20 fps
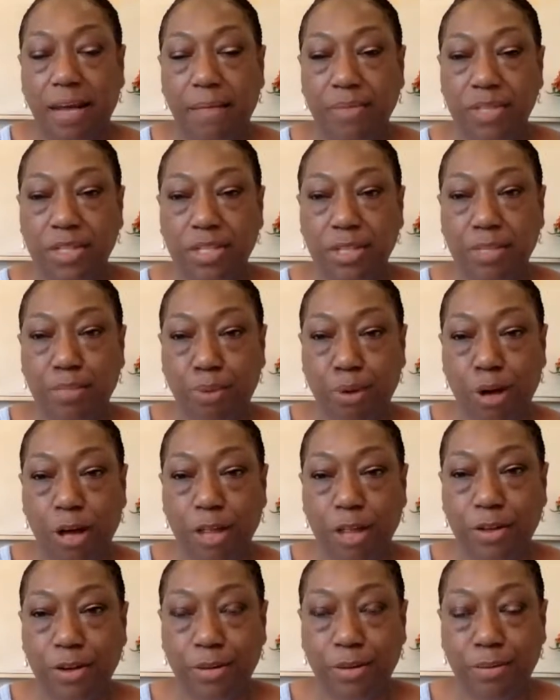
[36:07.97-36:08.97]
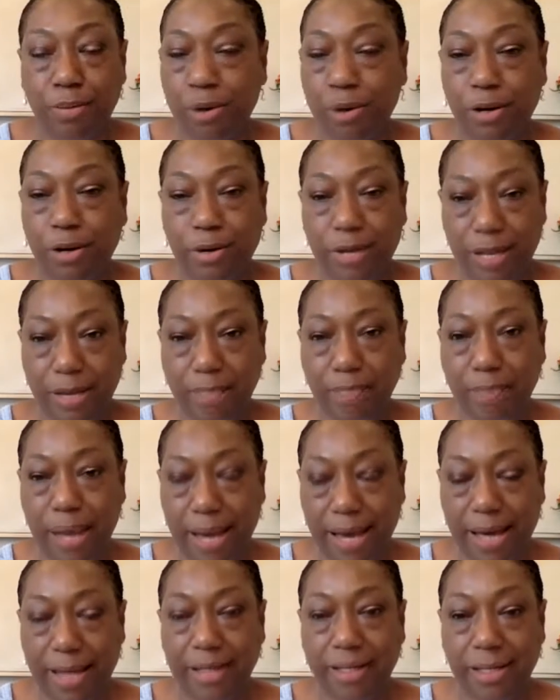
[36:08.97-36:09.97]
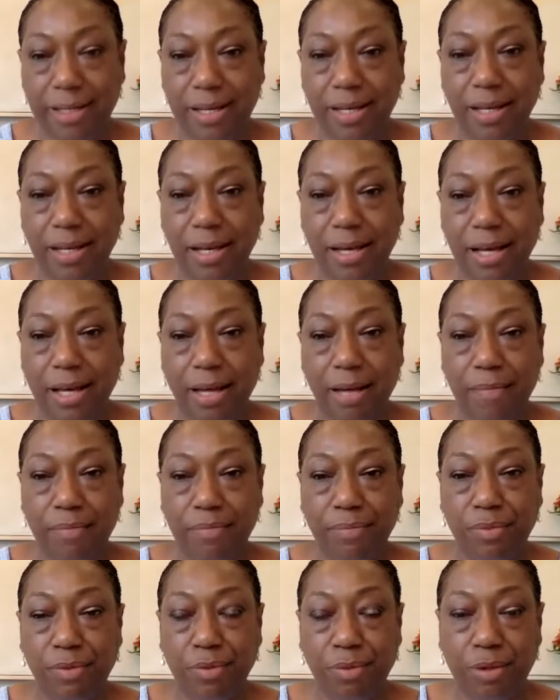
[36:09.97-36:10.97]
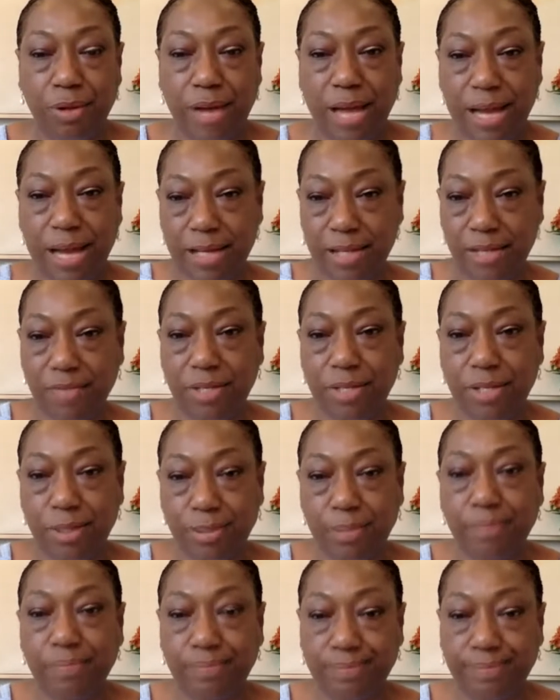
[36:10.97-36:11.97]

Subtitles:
this broader impact through their activism.